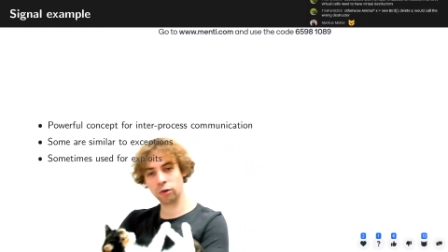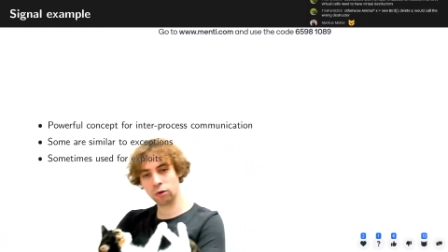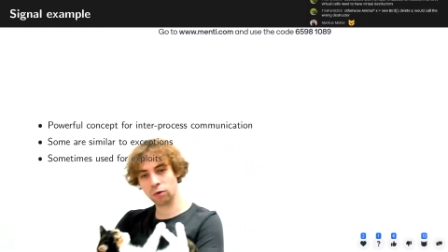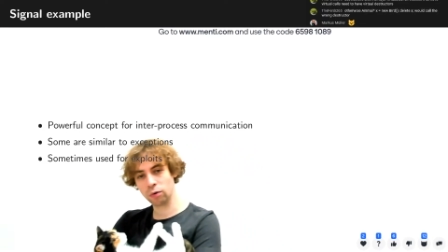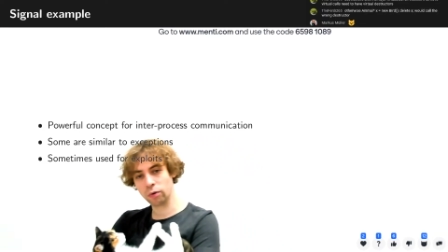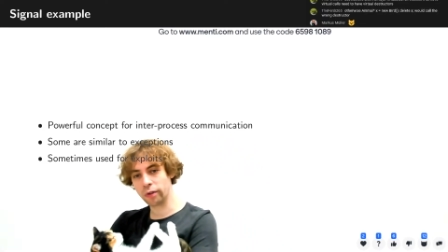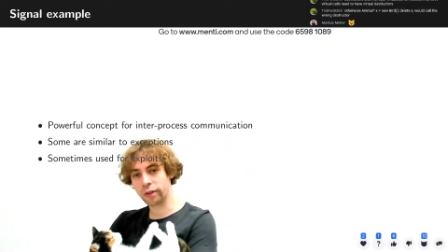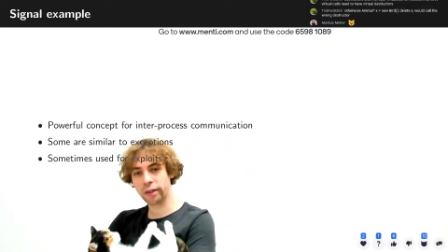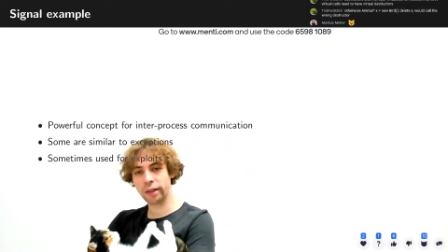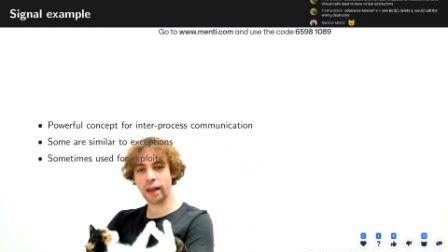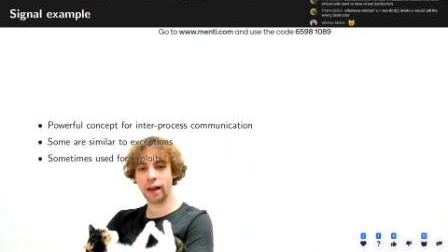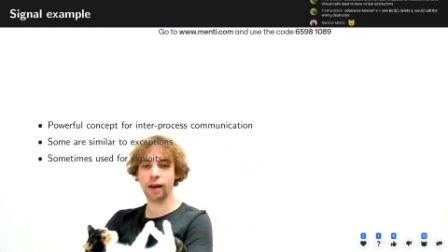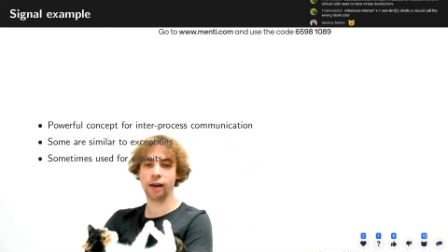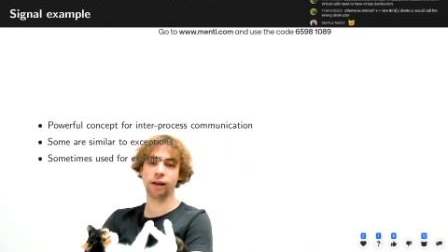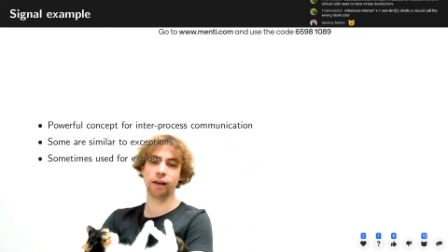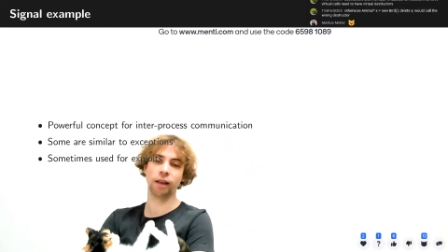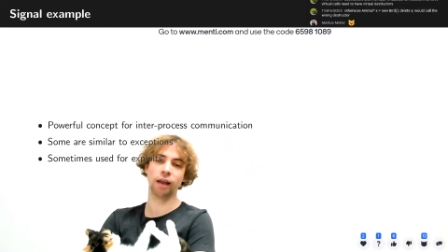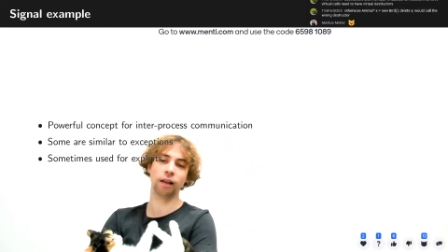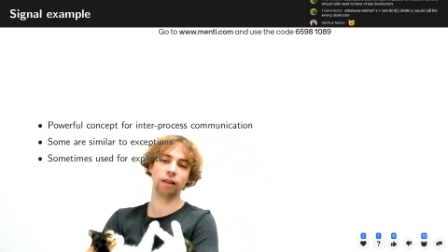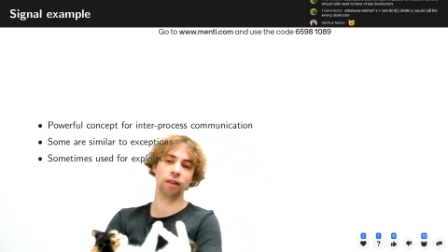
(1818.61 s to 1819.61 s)
to
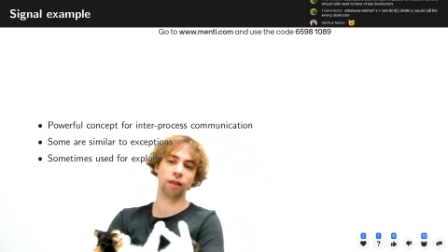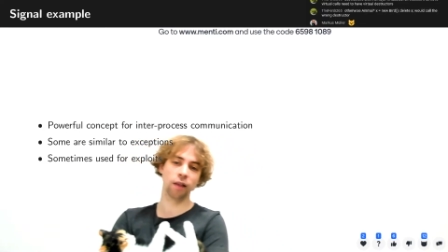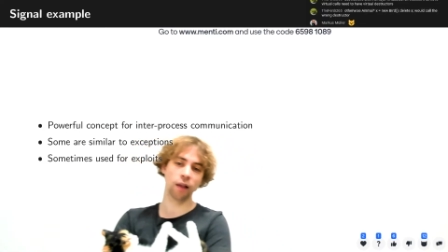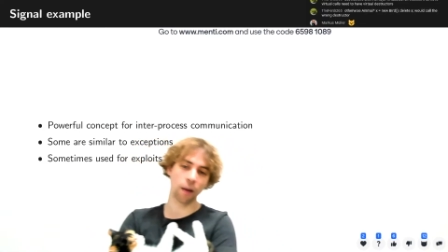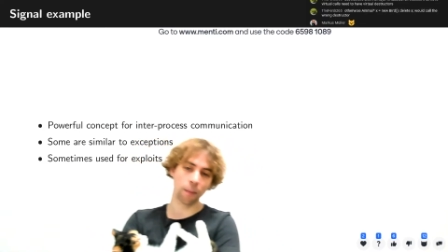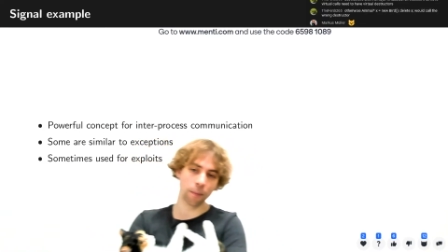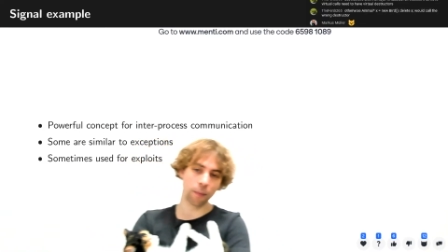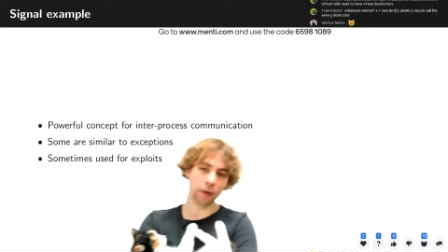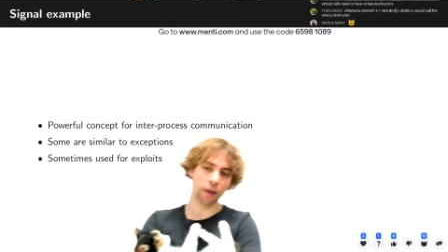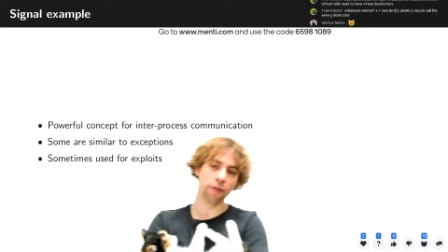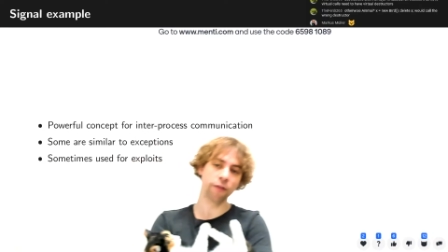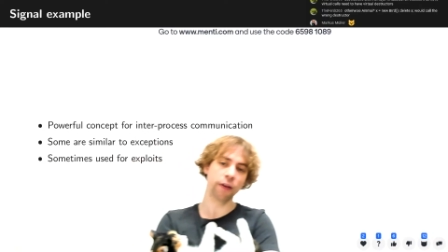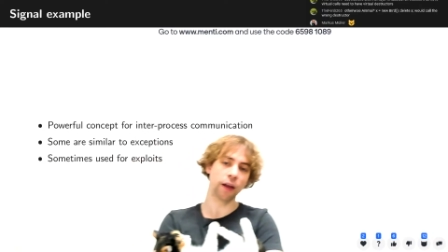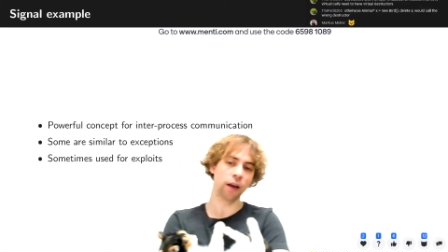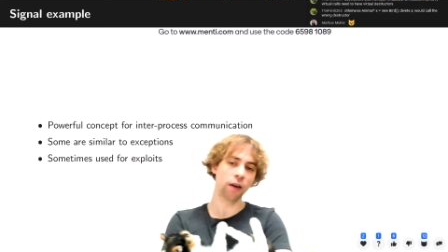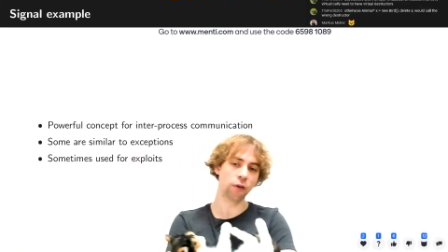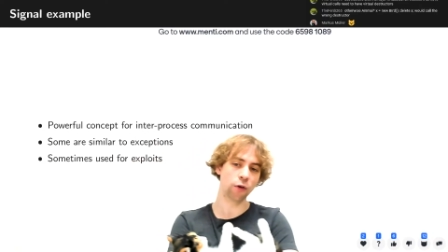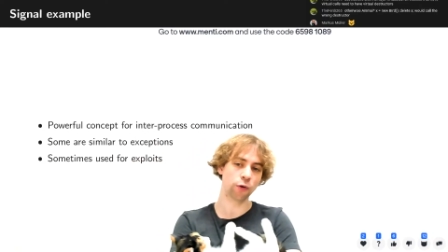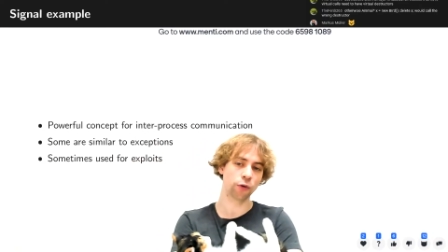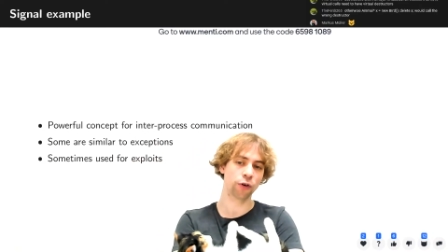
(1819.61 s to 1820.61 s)
send that some
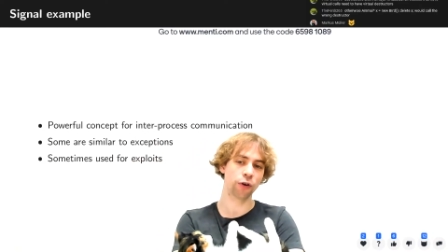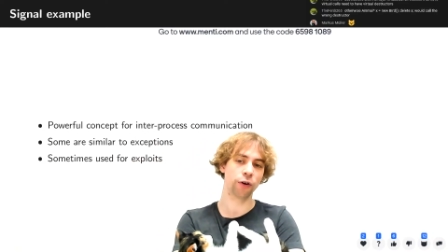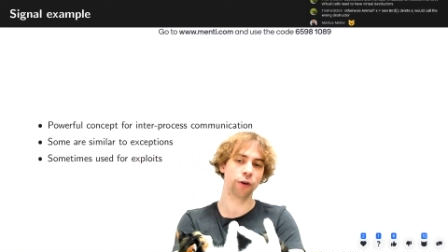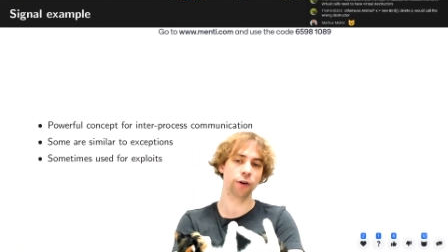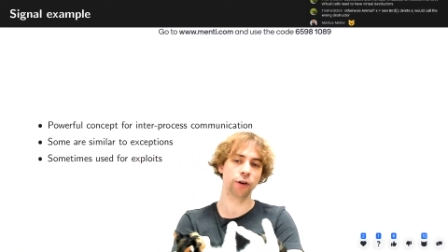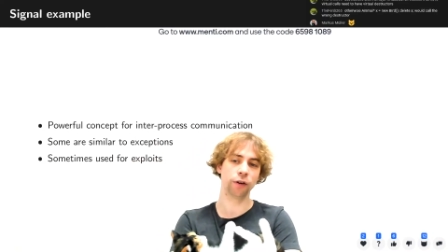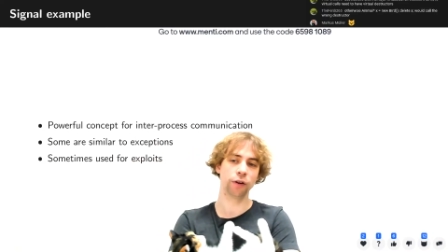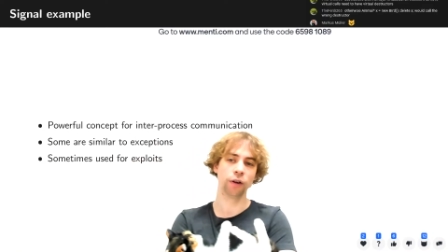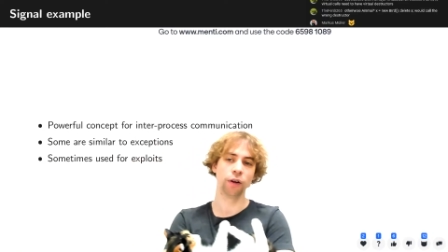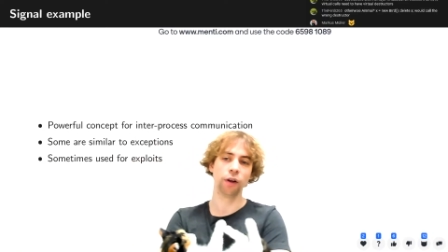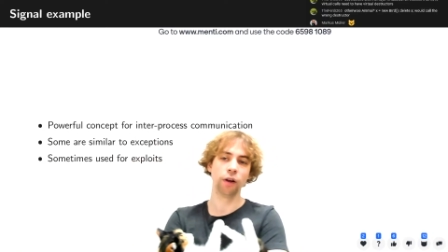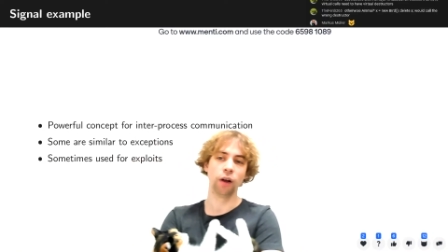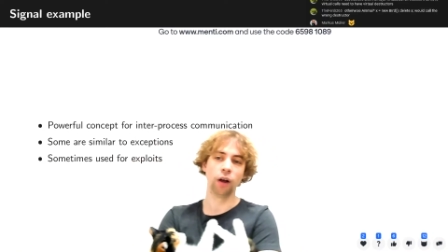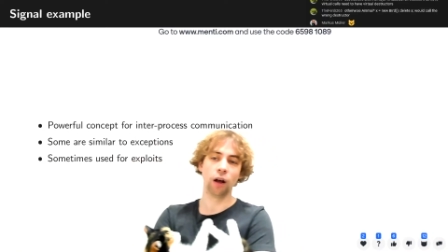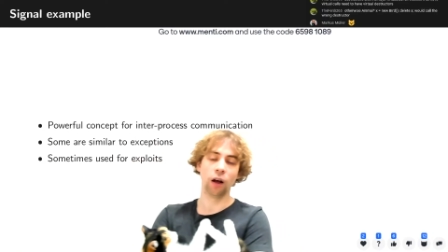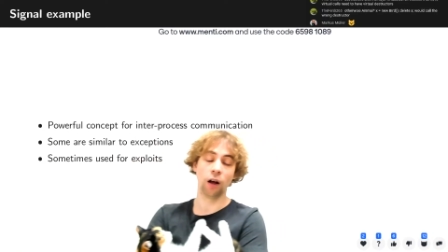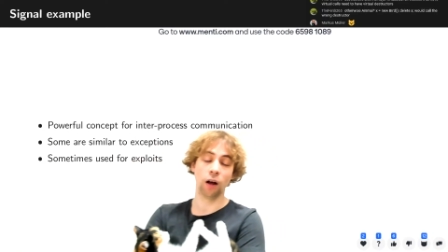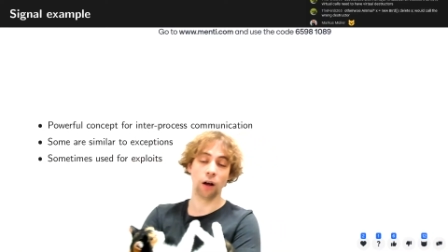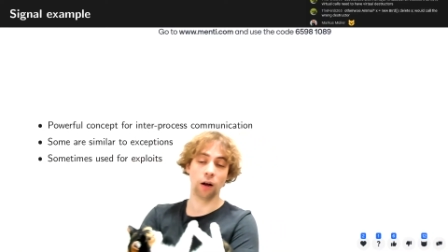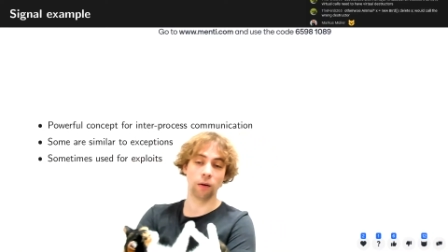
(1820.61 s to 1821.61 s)
event occurred
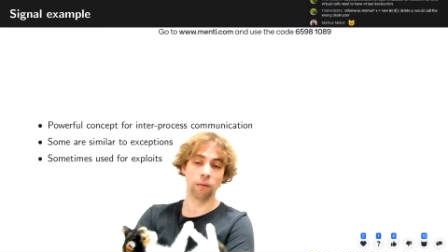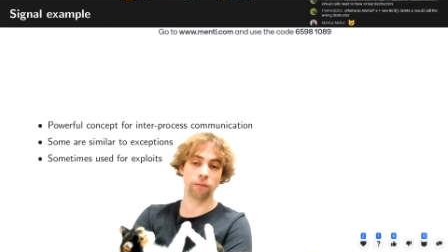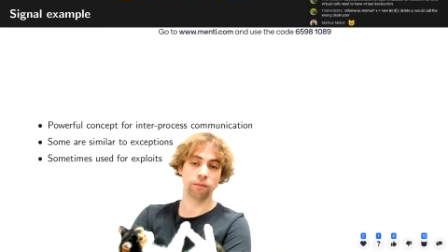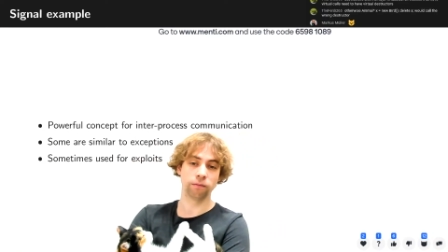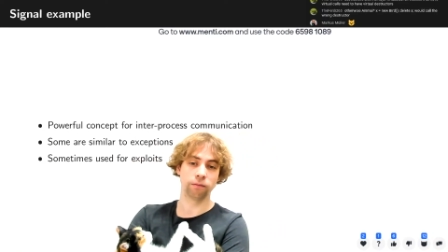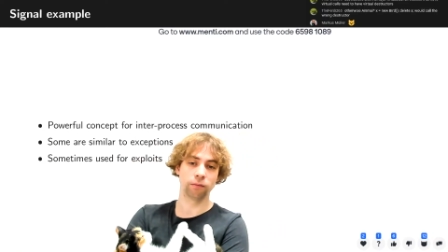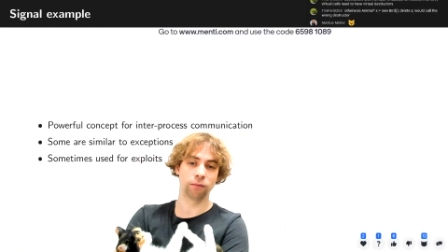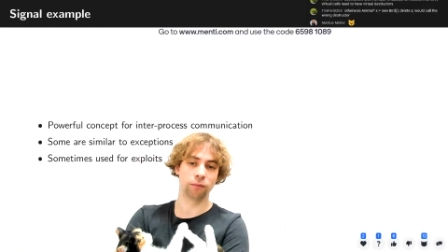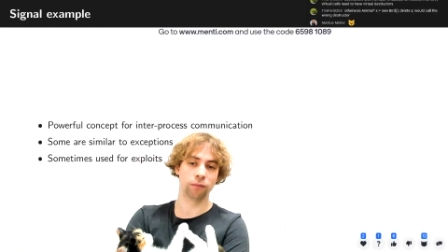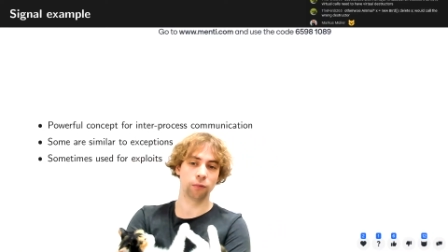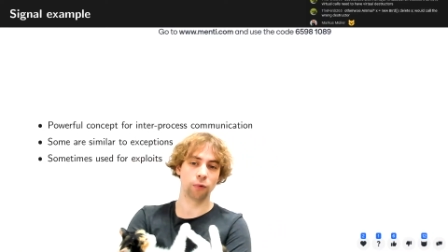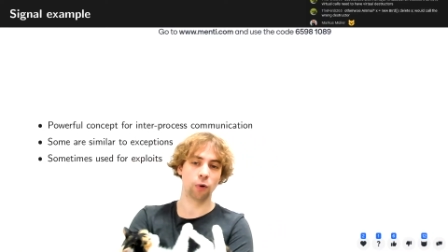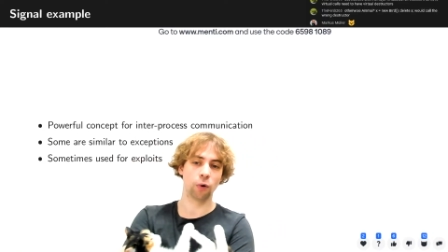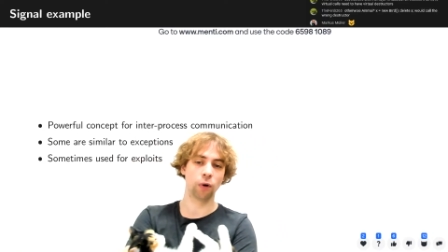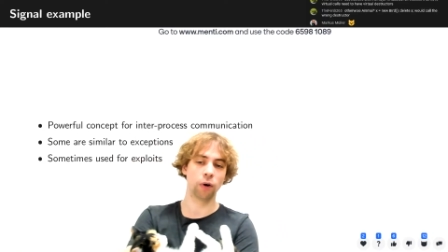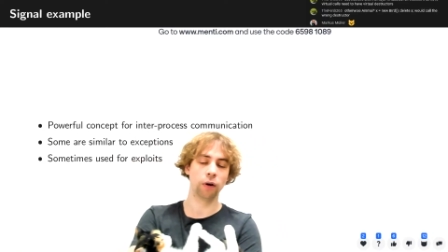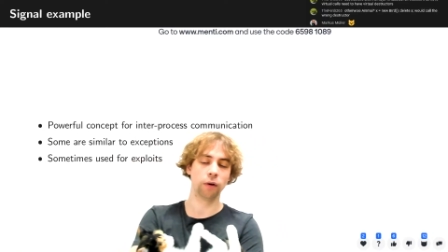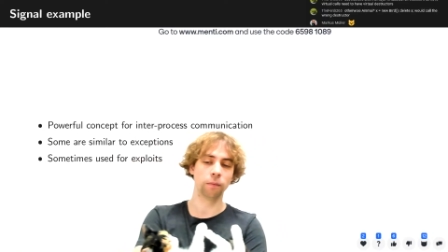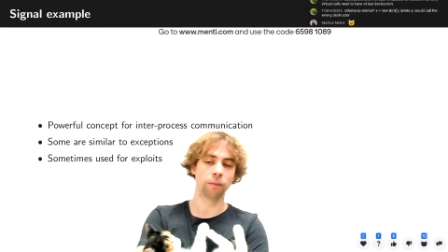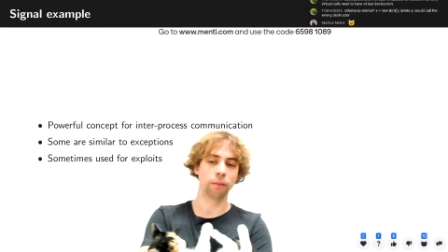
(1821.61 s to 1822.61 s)

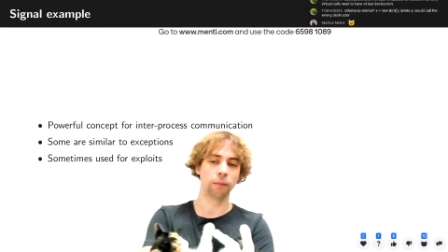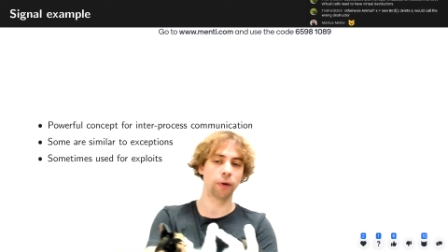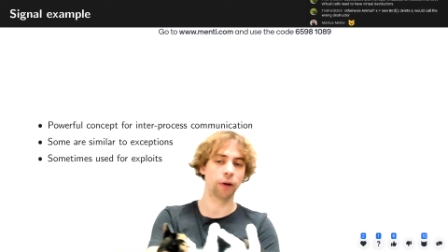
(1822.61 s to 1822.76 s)
or